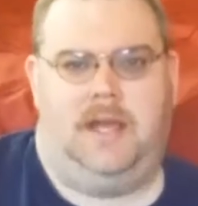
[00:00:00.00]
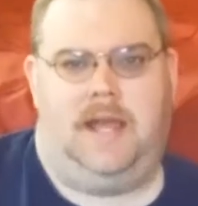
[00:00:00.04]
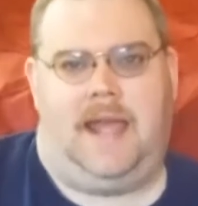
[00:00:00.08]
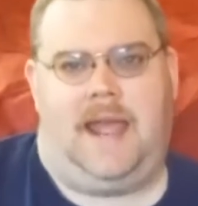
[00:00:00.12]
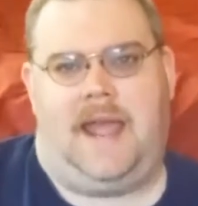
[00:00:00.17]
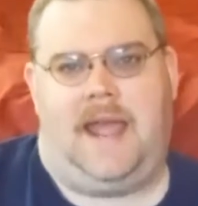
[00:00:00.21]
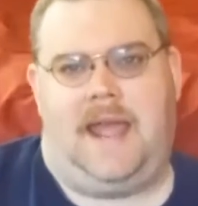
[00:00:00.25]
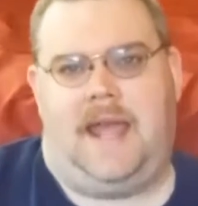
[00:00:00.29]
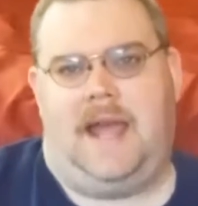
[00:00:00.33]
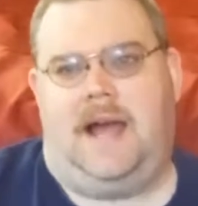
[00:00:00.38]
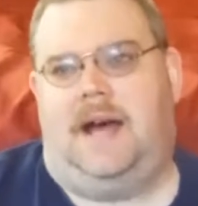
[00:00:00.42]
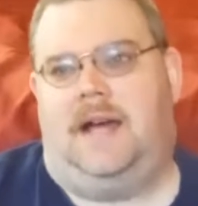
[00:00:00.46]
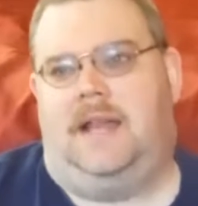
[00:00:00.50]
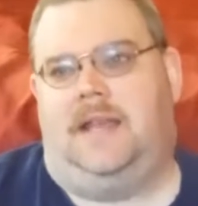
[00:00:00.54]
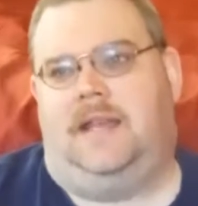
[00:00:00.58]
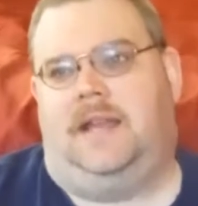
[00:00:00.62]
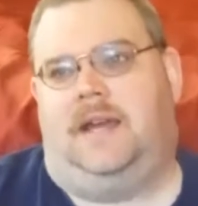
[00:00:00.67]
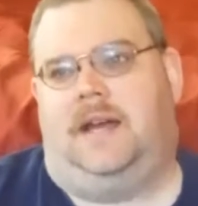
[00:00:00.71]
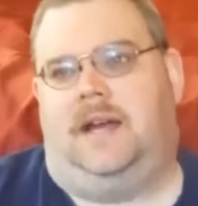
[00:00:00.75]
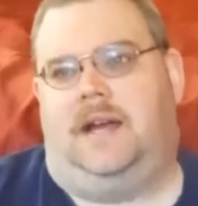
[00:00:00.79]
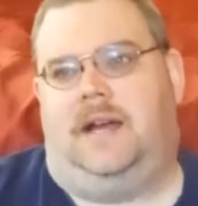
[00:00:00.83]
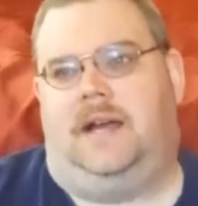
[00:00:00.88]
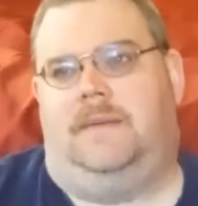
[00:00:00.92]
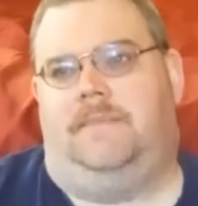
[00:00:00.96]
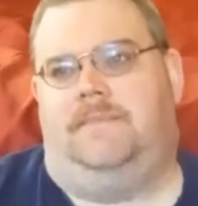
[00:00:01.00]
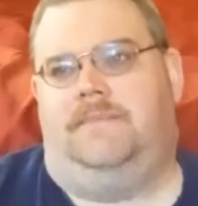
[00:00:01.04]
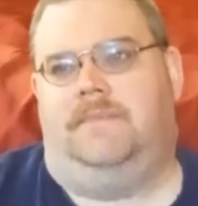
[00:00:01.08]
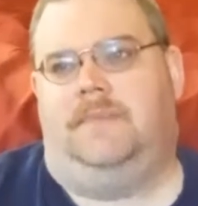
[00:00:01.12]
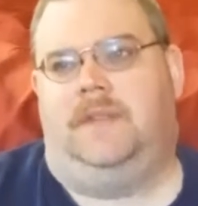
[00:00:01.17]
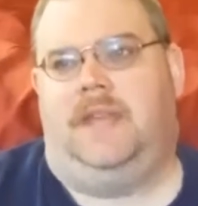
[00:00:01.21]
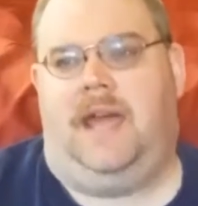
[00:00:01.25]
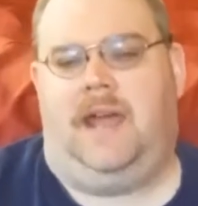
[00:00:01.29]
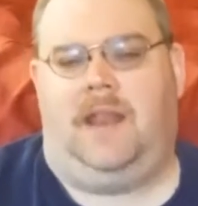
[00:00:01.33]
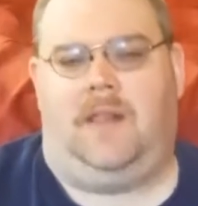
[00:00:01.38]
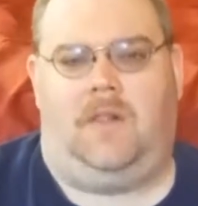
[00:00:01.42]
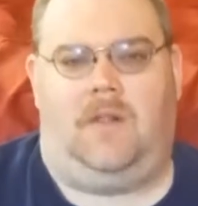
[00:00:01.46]
and
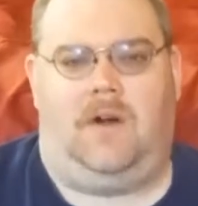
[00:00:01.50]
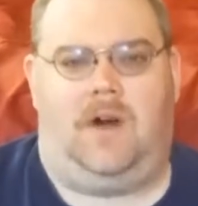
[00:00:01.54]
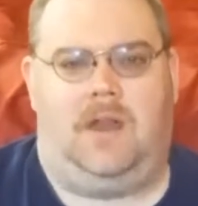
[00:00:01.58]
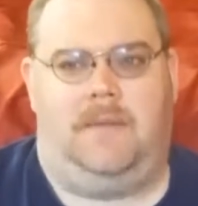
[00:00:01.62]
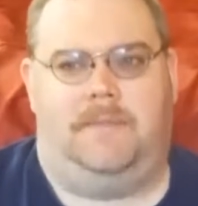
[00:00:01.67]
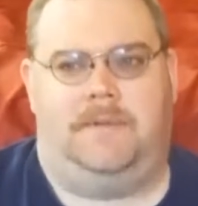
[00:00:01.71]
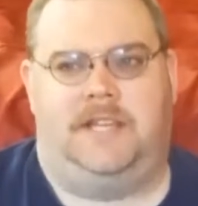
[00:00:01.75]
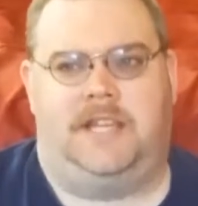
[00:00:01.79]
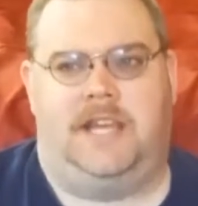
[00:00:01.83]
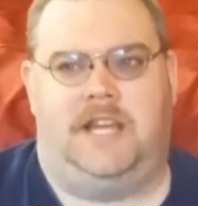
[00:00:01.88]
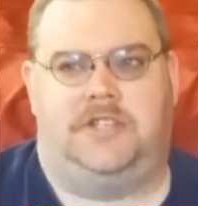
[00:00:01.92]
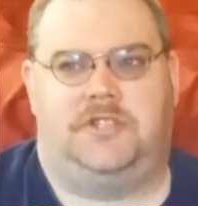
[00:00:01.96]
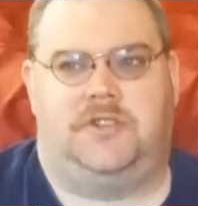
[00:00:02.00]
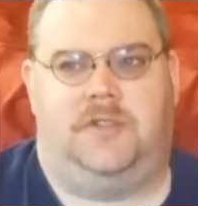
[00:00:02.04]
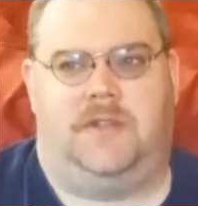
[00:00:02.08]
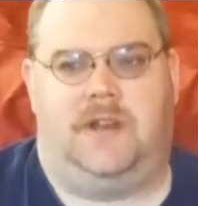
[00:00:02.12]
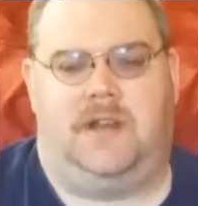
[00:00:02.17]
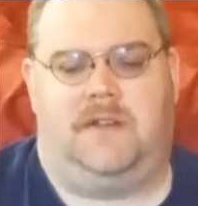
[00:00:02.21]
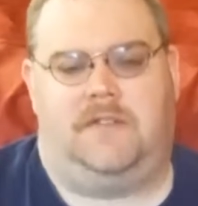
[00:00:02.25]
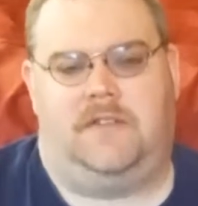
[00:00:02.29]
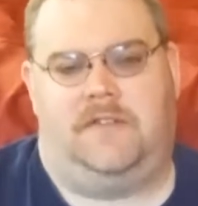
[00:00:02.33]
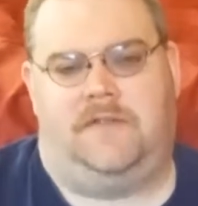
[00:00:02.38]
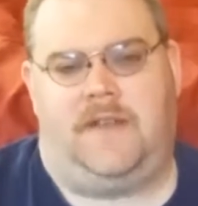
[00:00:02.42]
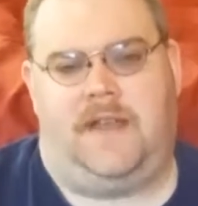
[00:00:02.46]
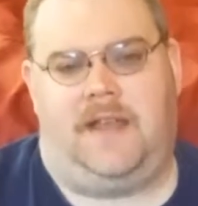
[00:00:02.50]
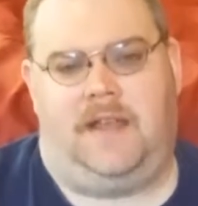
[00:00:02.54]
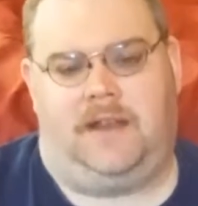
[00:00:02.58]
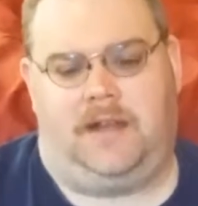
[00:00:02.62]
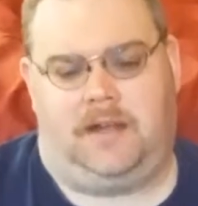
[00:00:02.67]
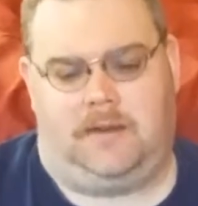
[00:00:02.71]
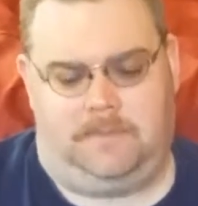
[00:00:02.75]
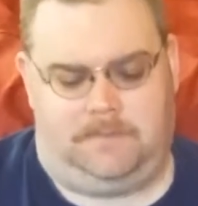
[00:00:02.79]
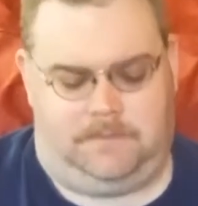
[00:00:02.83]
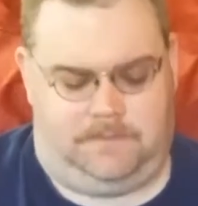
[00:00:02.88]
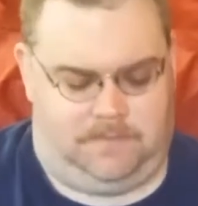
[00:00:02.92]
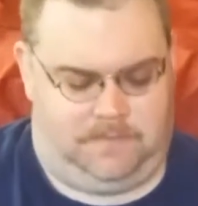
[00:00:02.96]
you had a lot of potential there for failure.